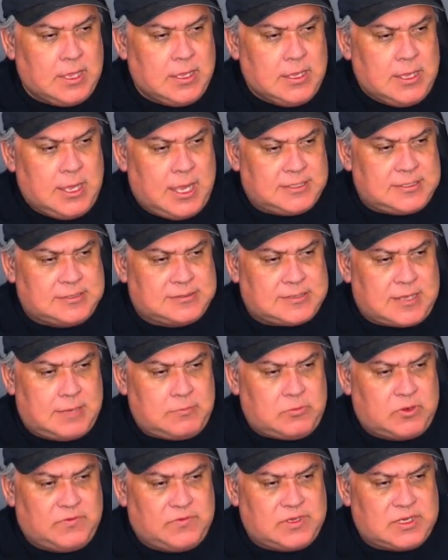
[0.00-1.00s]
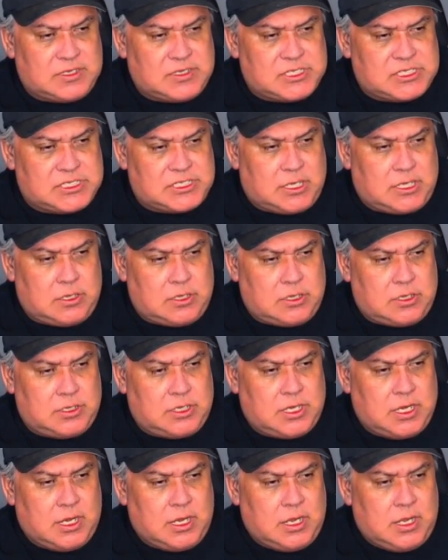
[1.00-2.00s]
At the time, Rivian shared
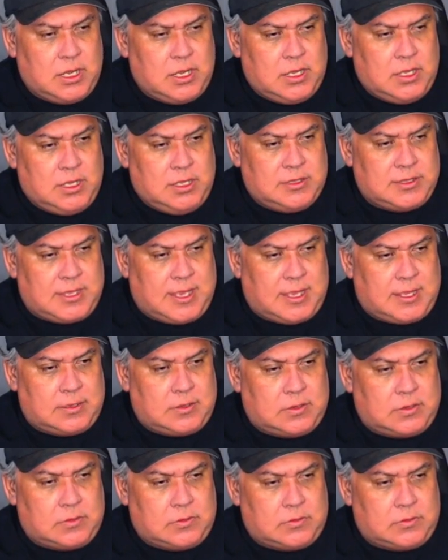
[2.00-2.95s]
that